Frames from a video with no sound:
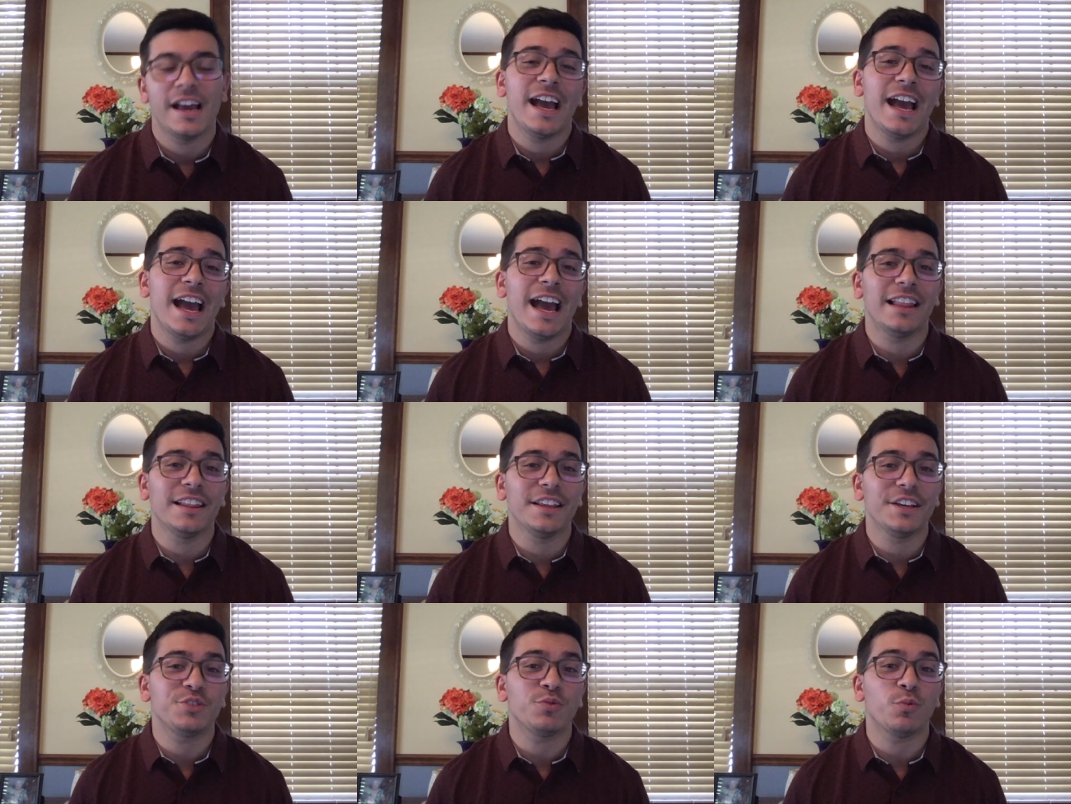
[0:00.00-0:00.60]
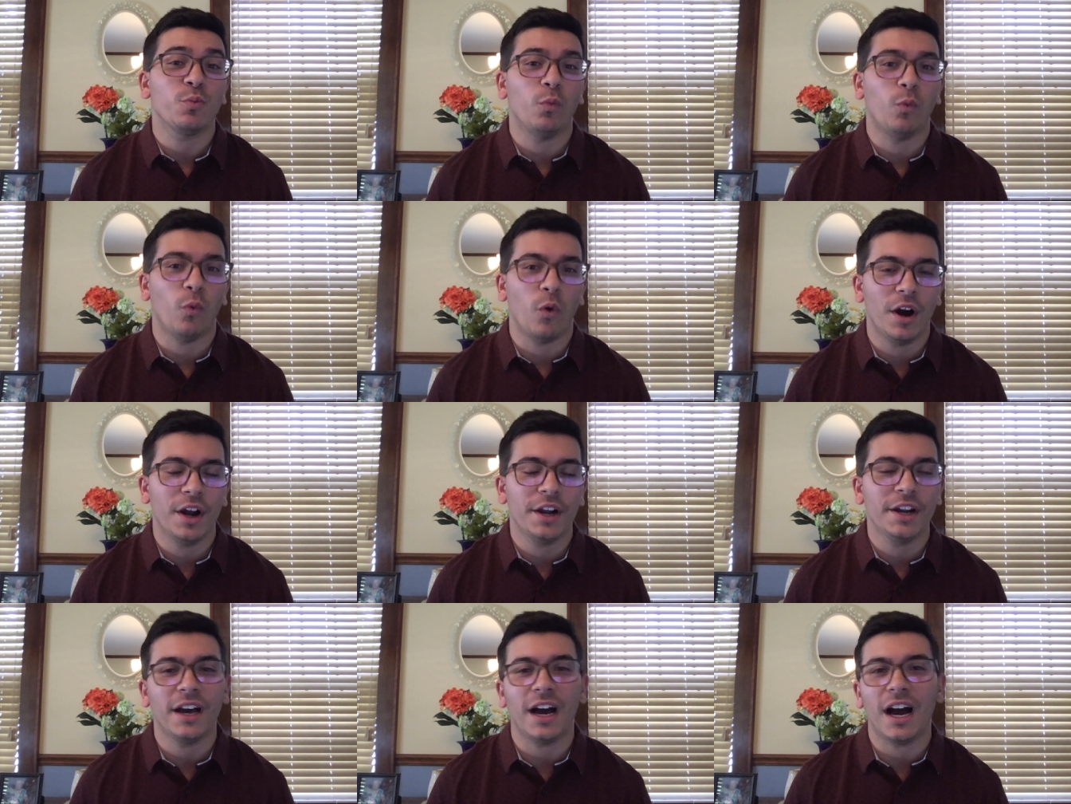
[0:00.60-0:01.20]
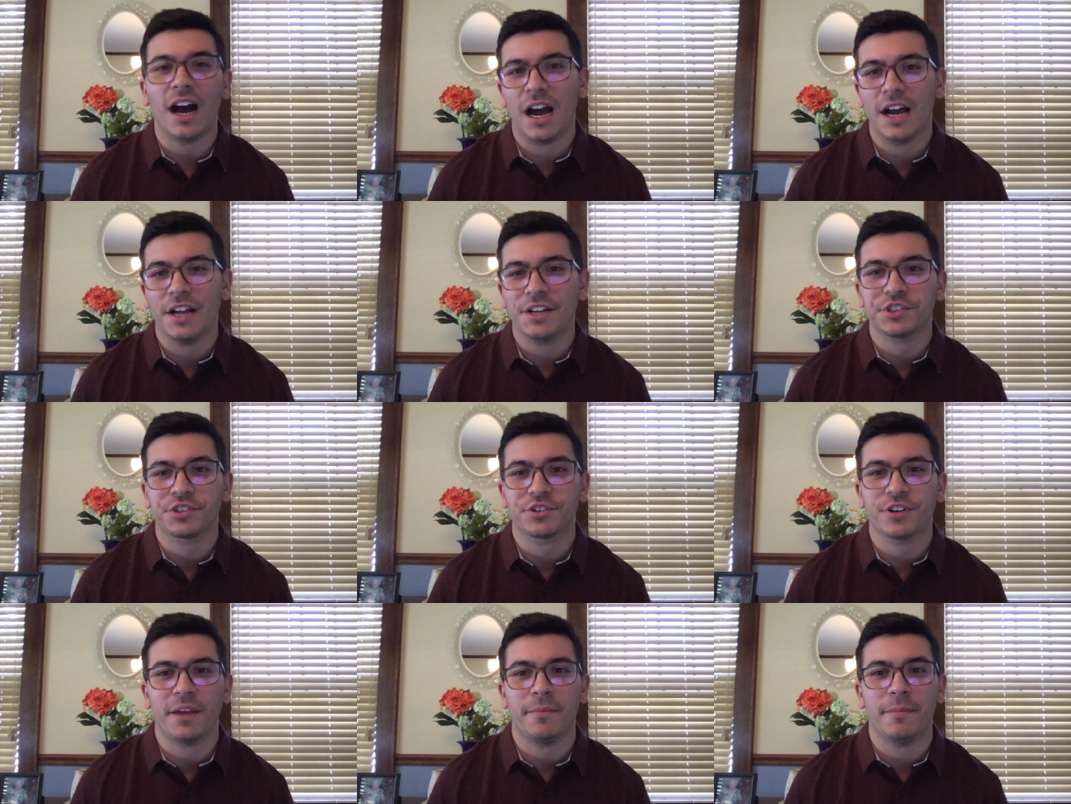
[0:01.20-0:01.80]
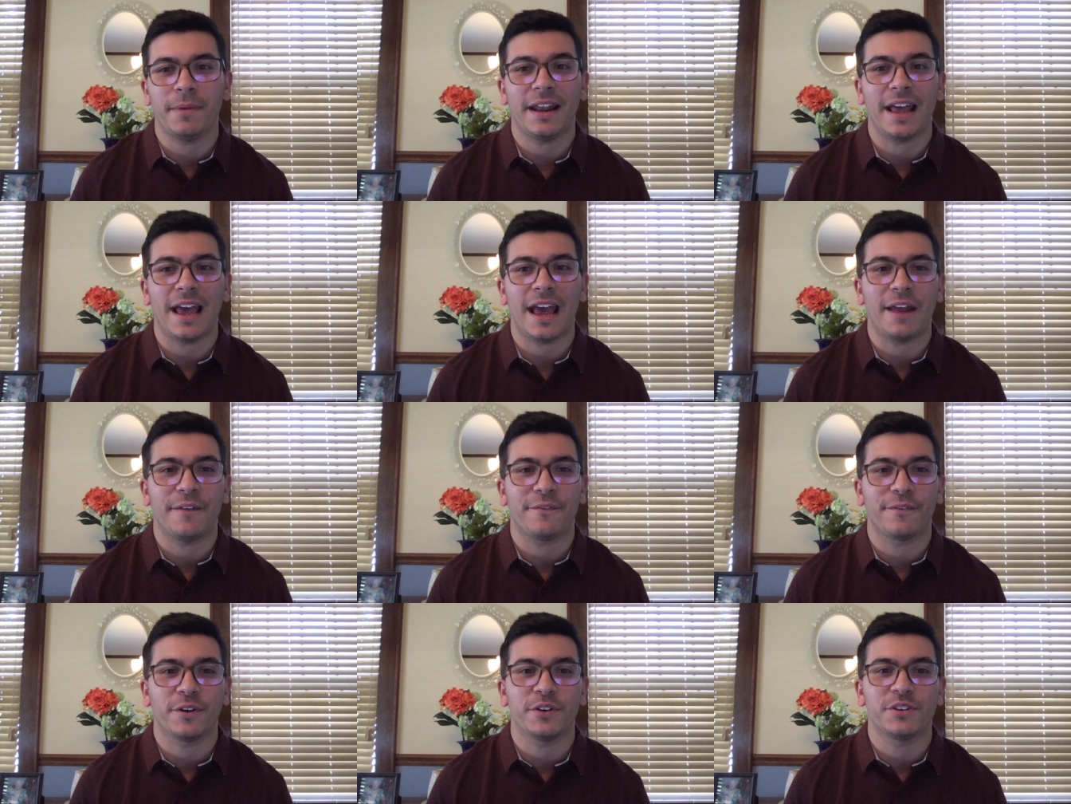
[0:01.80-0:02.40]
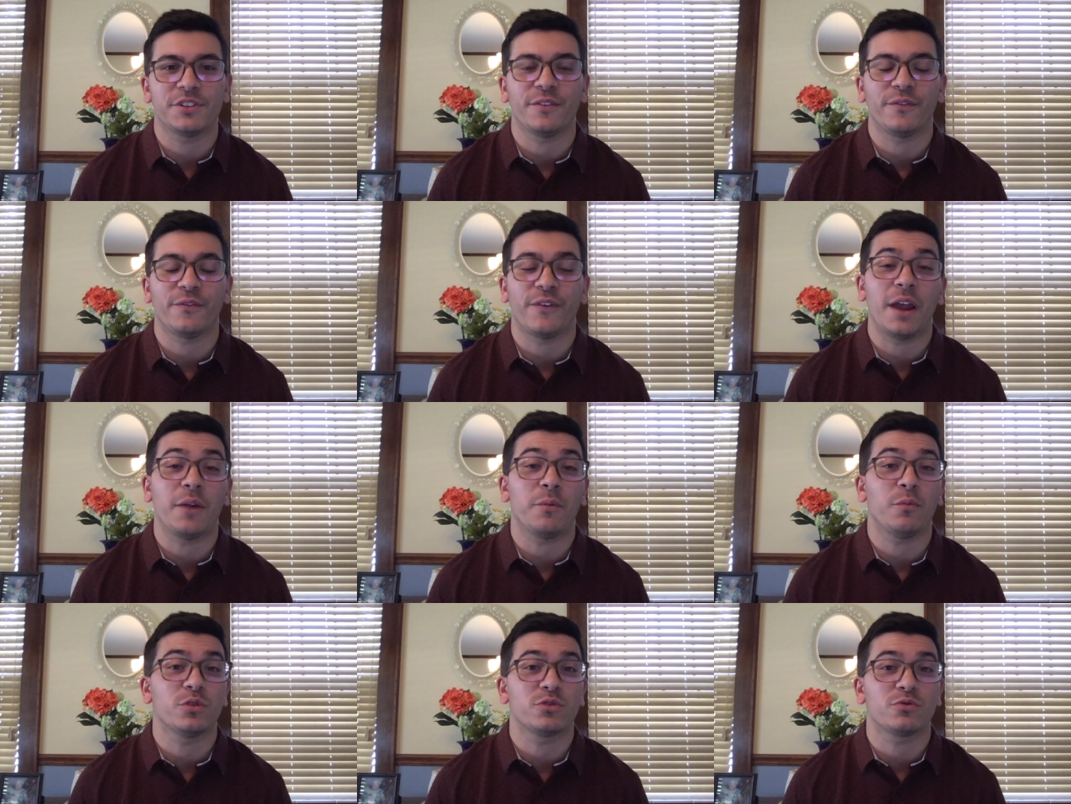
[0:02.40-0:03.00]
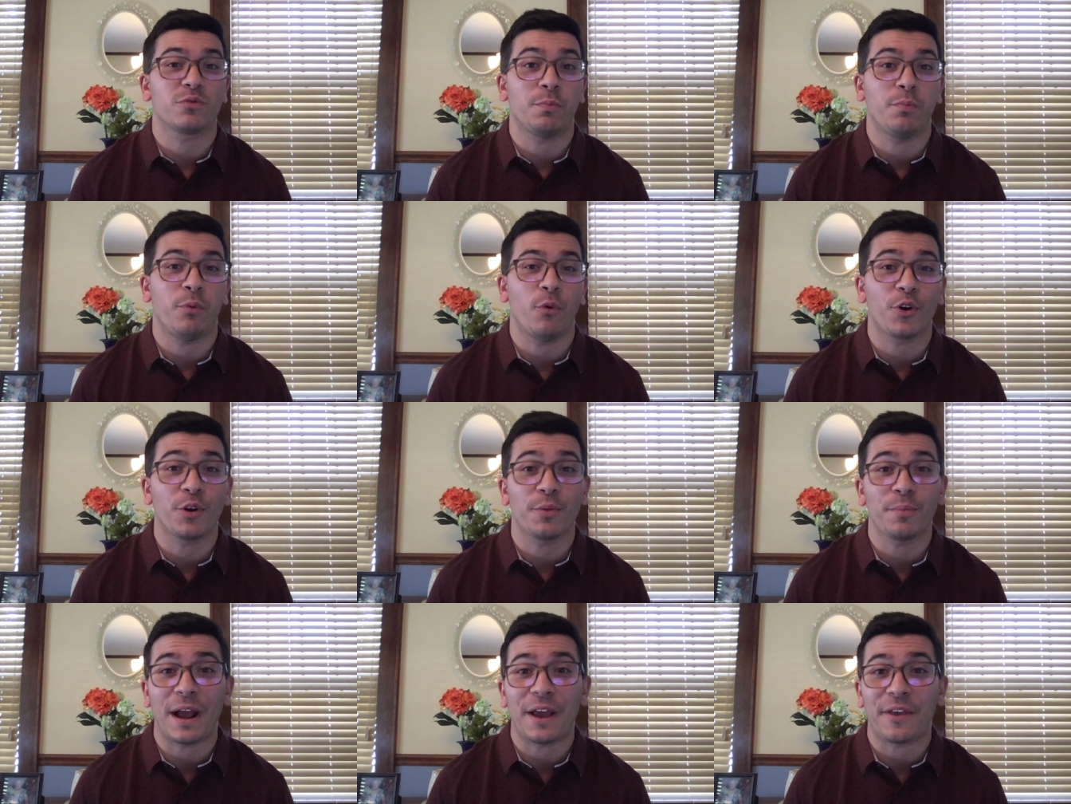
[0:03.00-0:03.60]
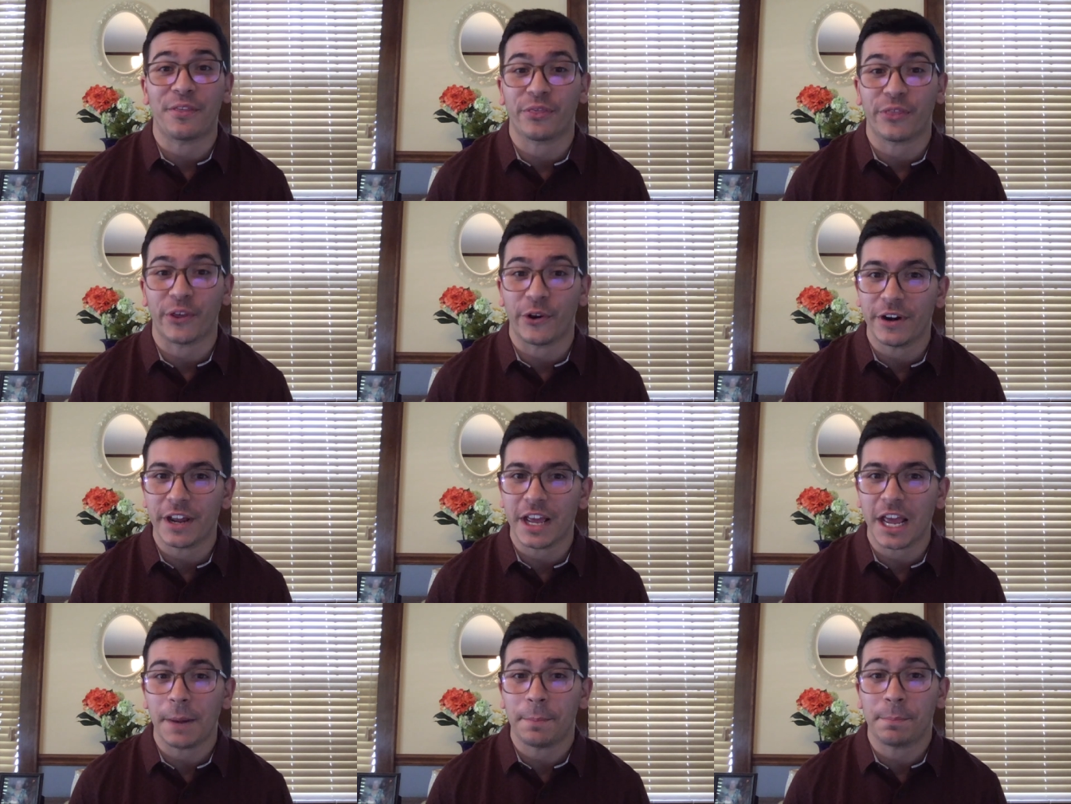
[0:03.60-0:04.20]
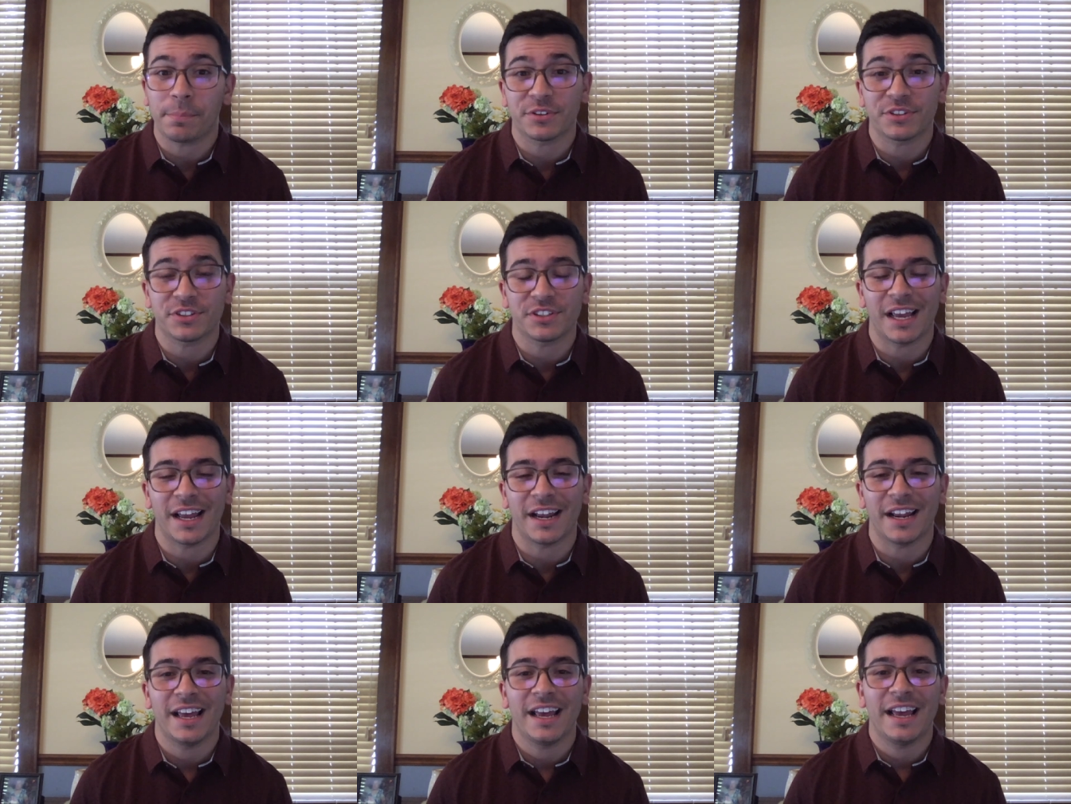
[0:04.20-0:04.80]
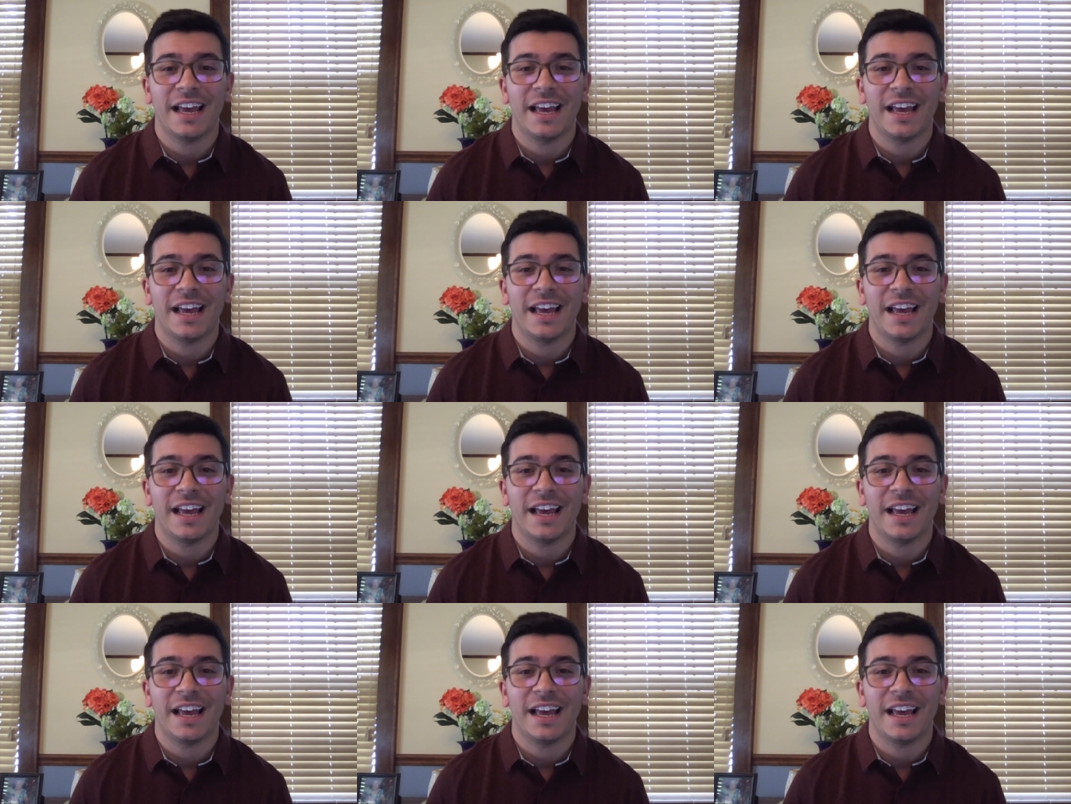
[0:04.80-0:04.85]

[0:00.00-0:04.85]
At least one on-treatment adverse event was reported by 38%